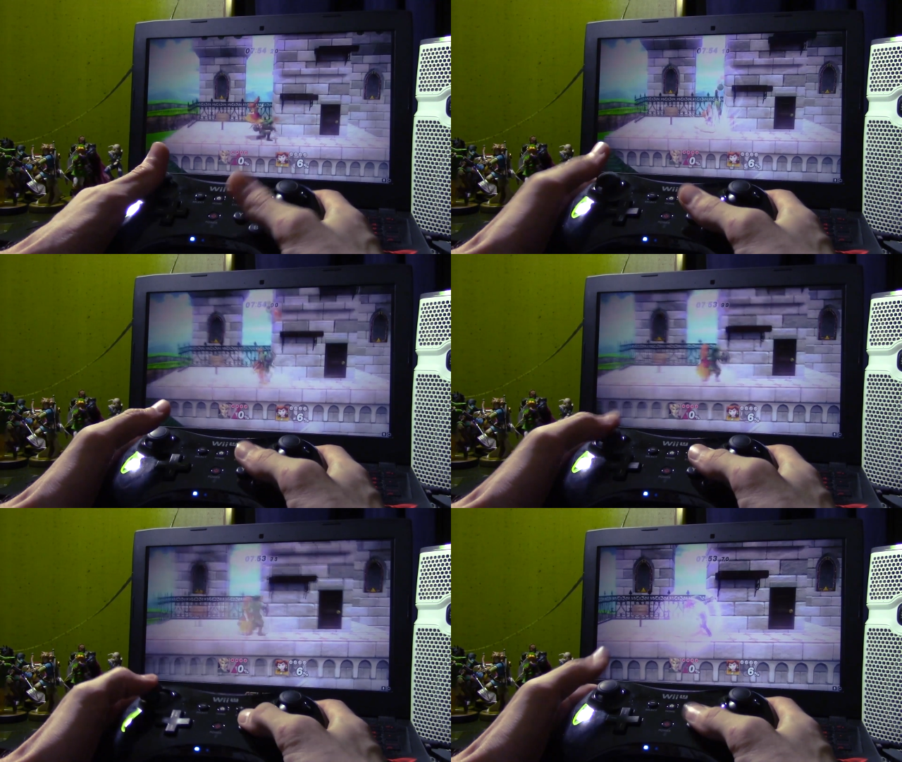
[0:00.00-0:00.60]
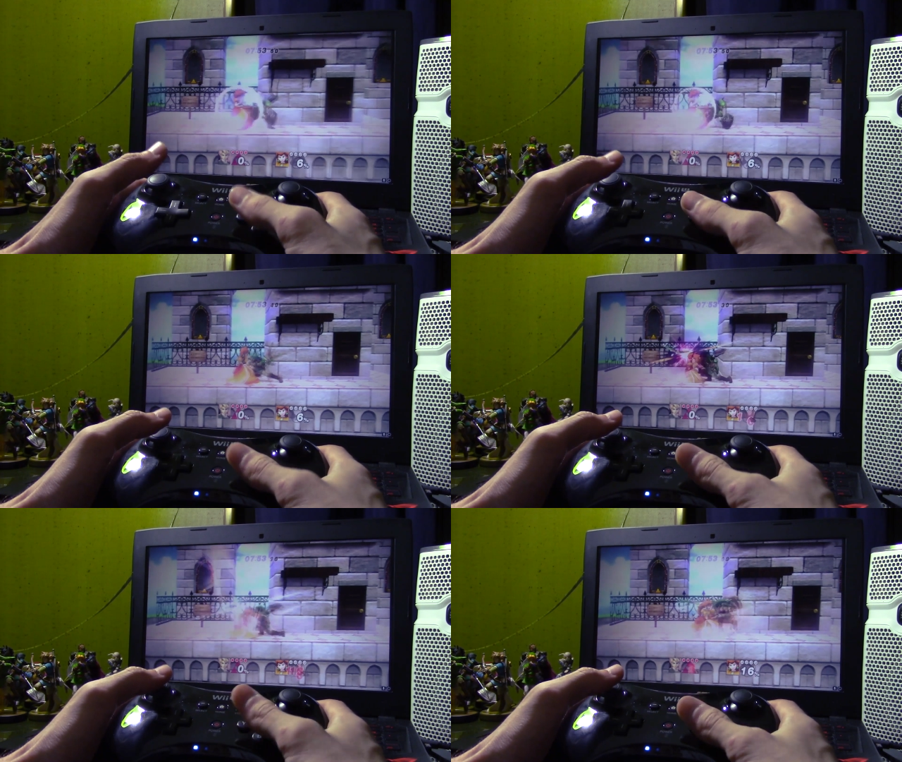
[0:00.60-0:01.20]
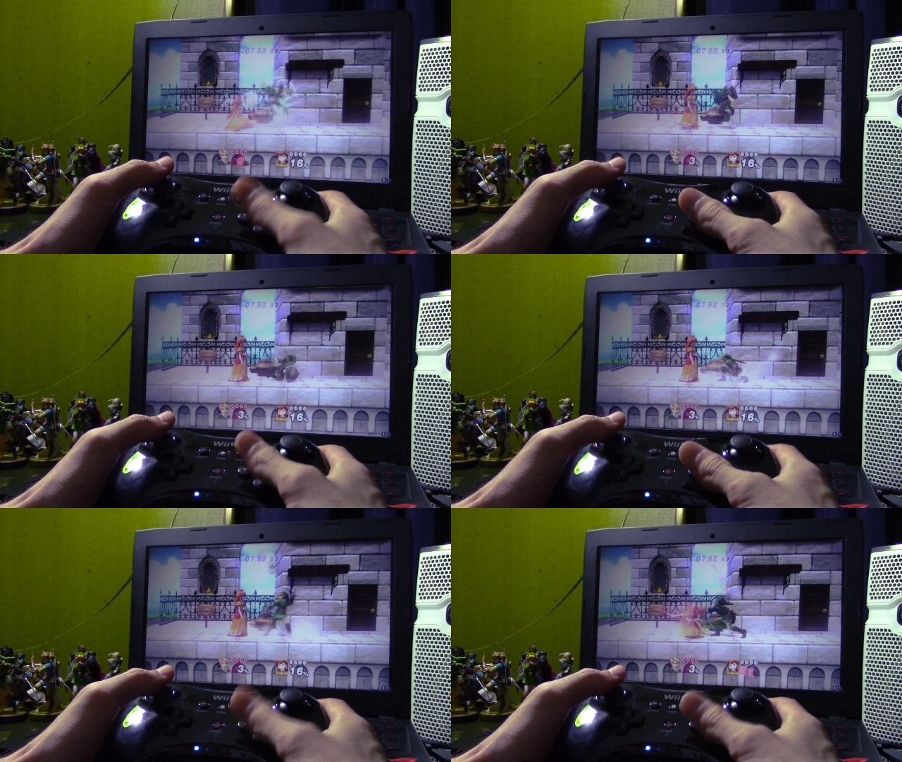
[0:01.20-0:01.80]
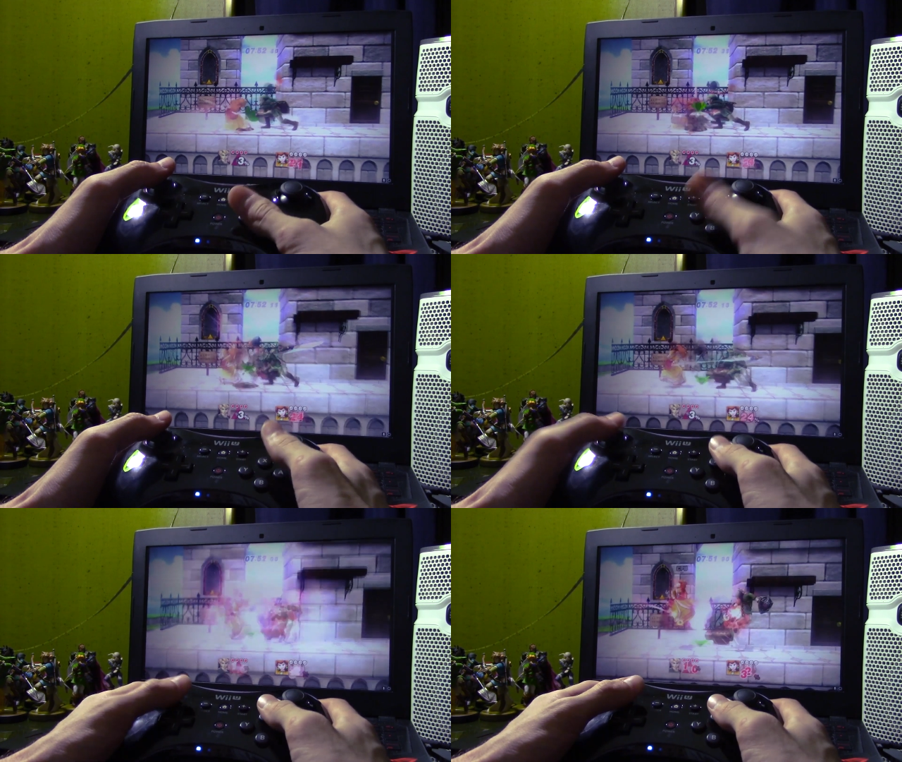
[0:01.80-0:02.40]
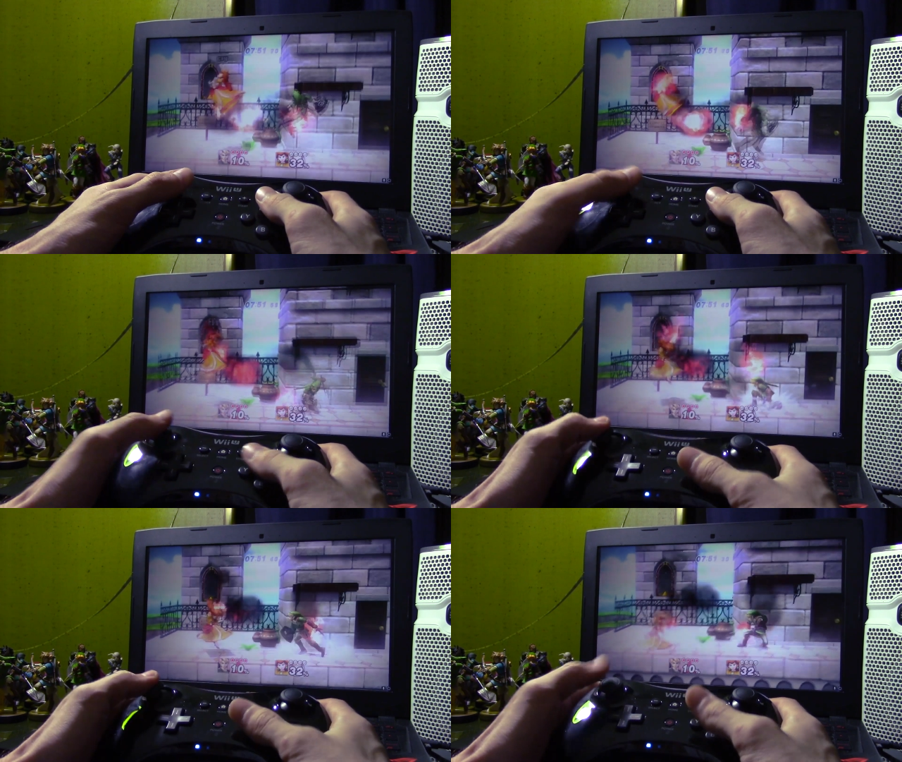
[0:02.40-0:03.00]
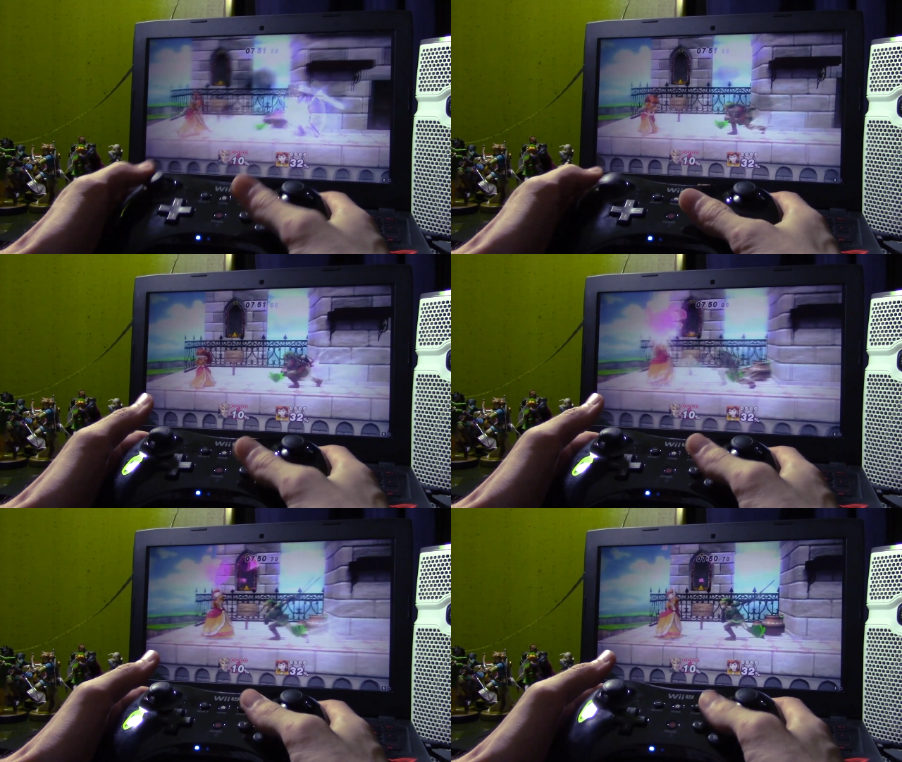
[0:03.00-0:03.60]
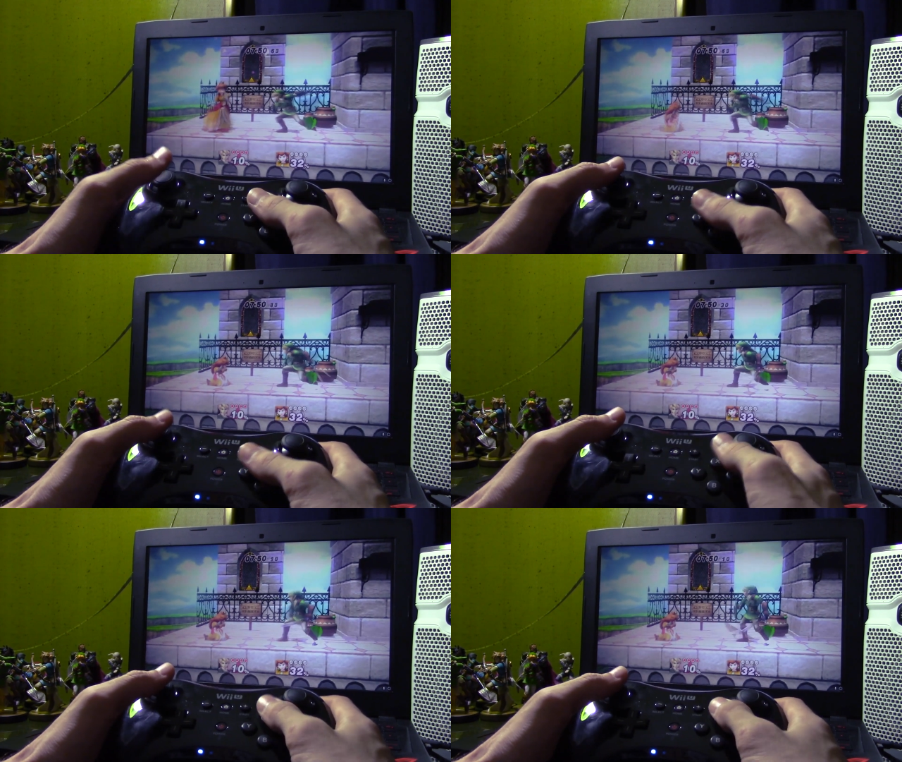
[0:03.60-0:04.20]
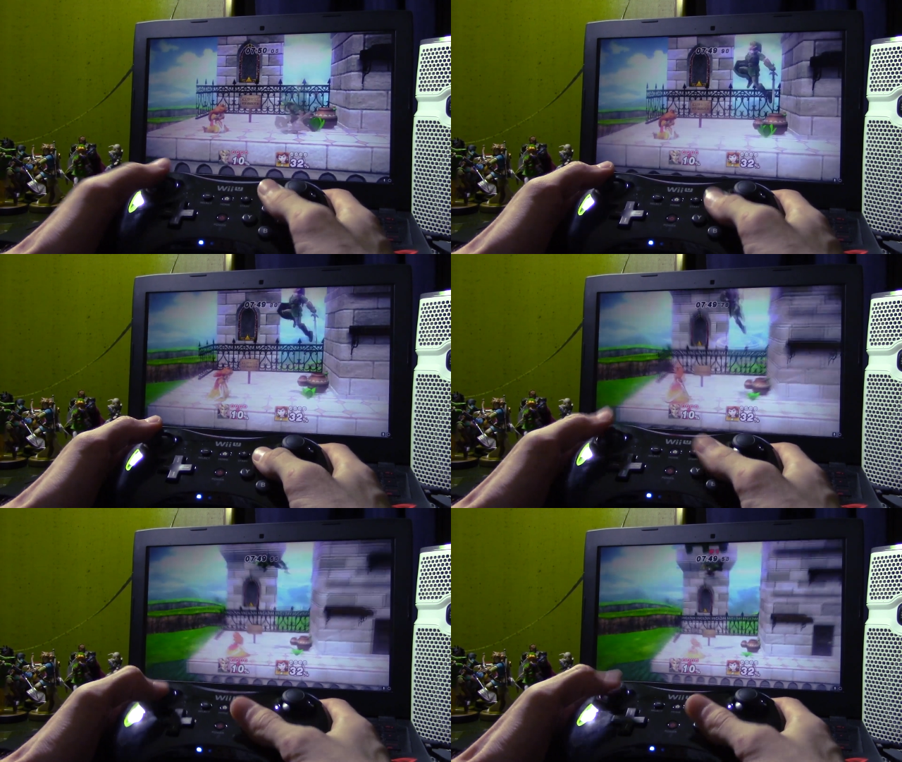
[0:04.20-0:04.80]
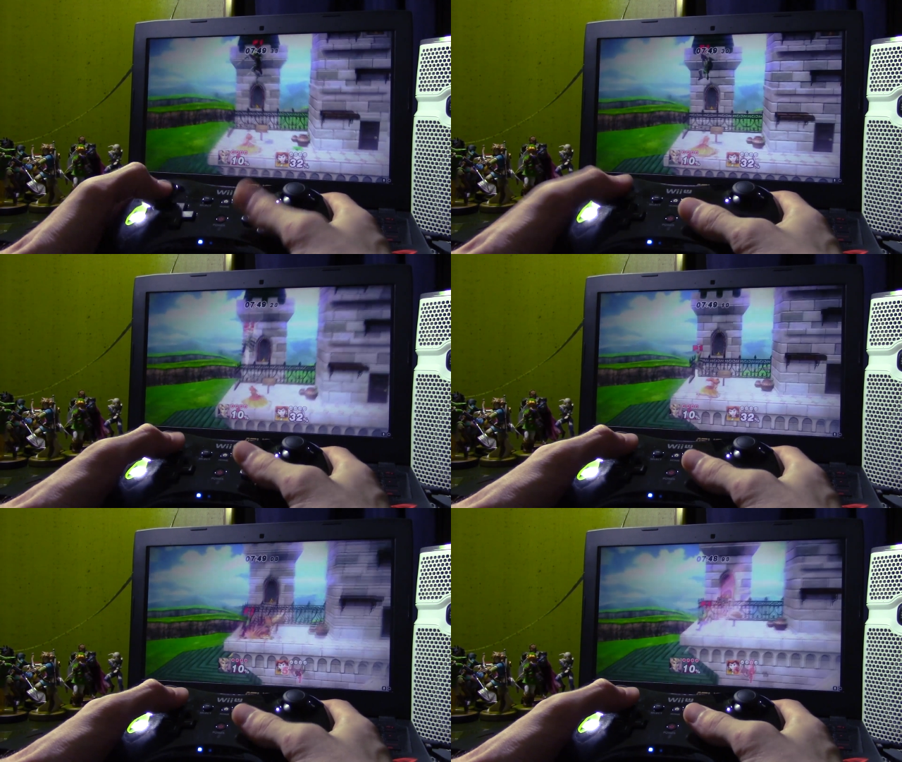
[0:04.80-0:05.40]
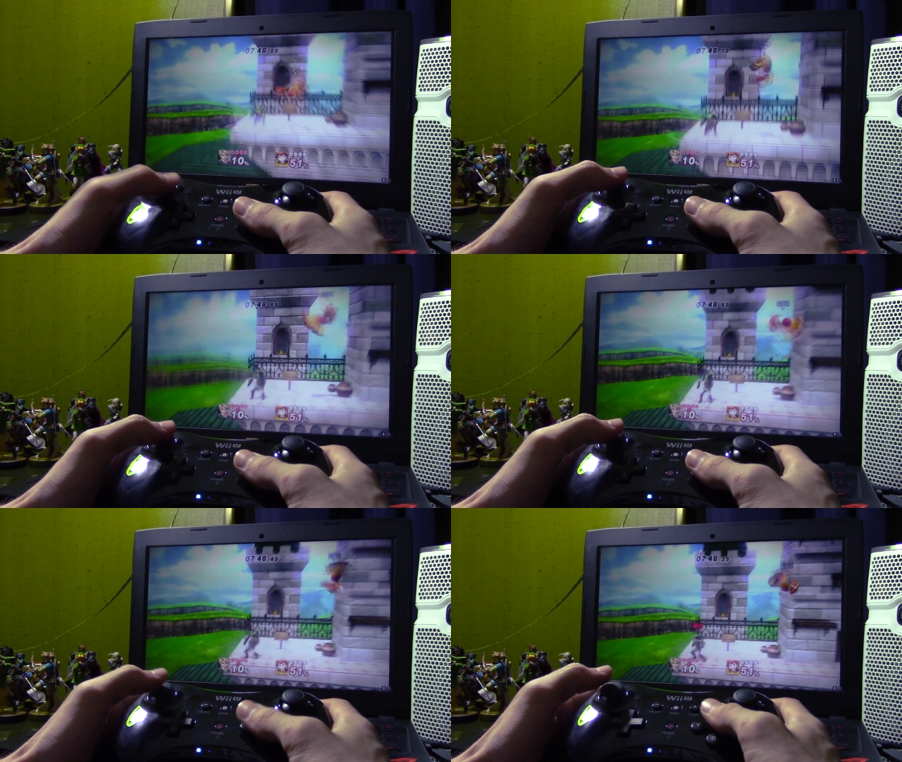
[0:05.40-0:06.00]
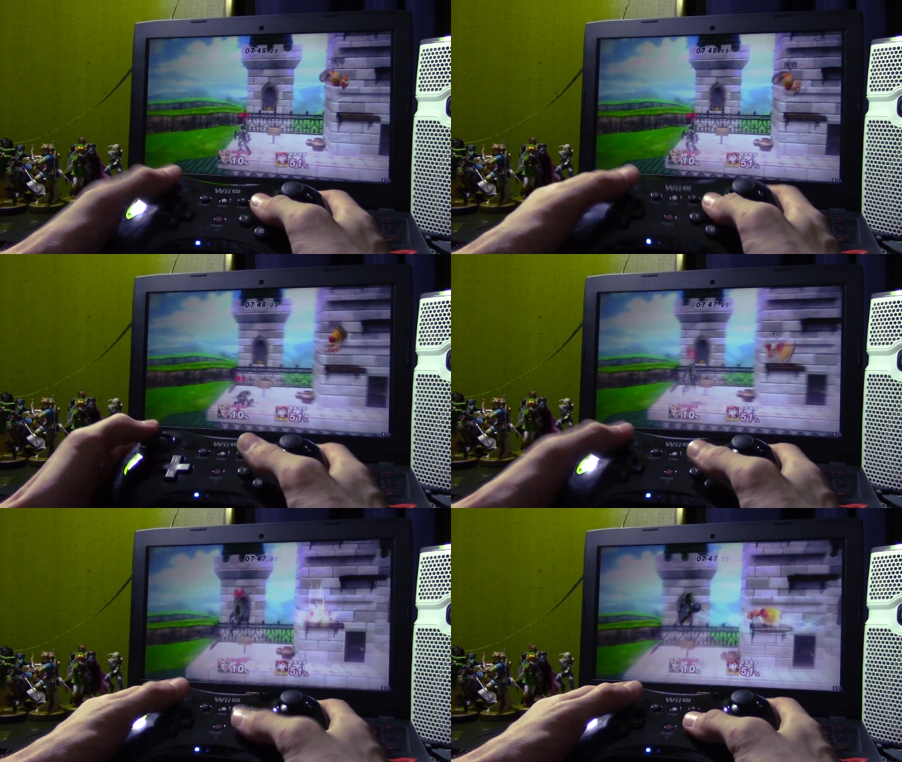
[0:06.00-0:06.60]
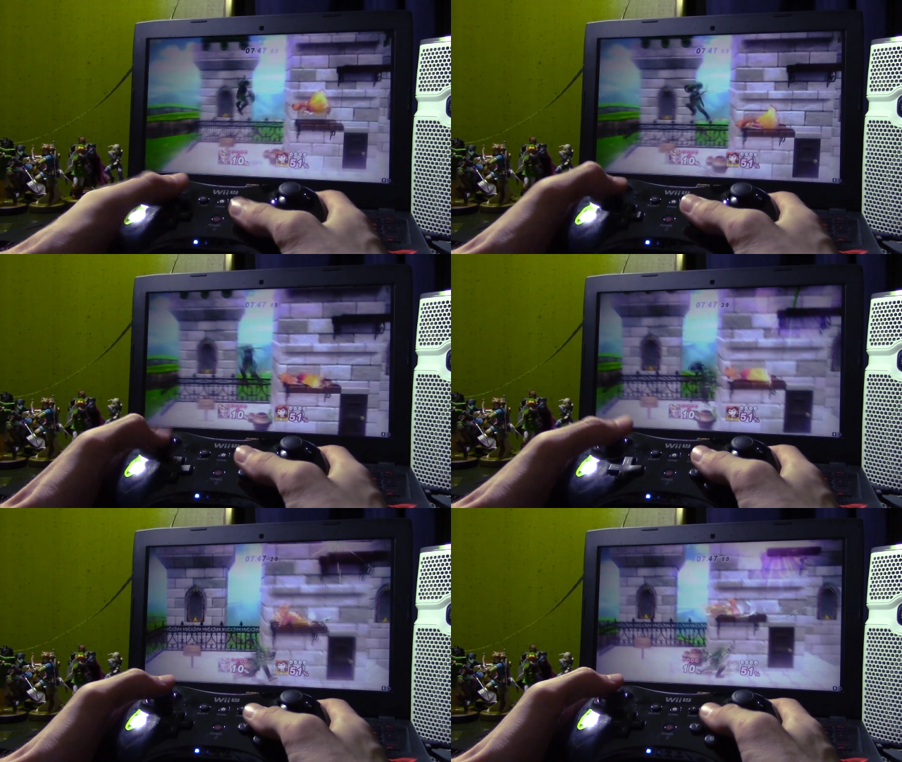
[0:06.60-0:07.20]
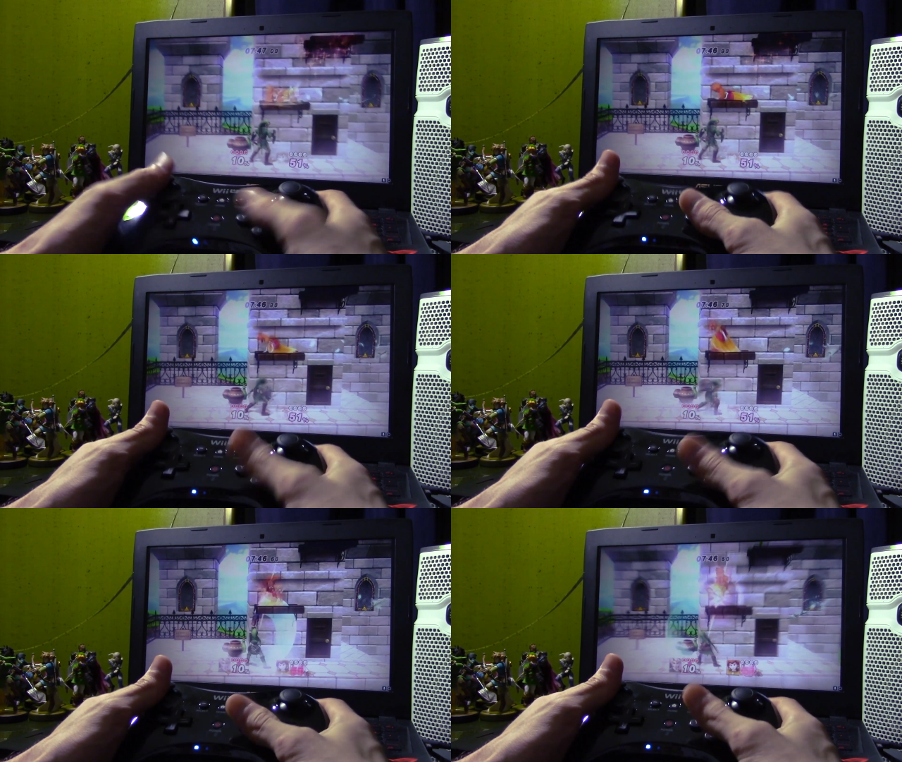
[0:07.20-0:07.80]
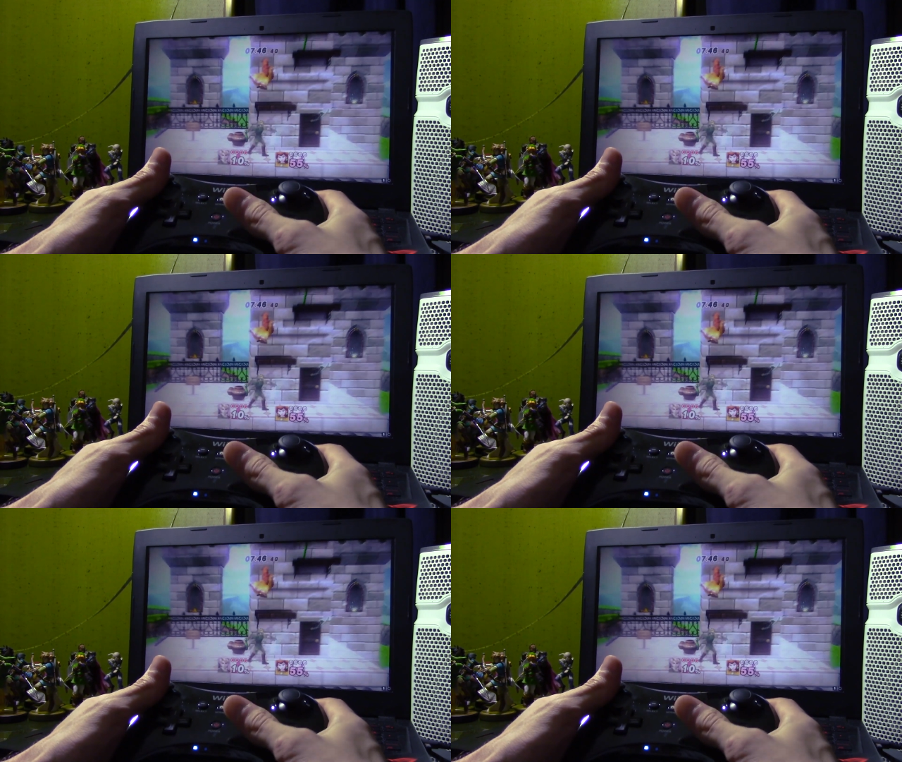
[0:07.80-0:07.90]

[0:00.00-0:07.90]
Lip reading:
[unreadable: no face in view]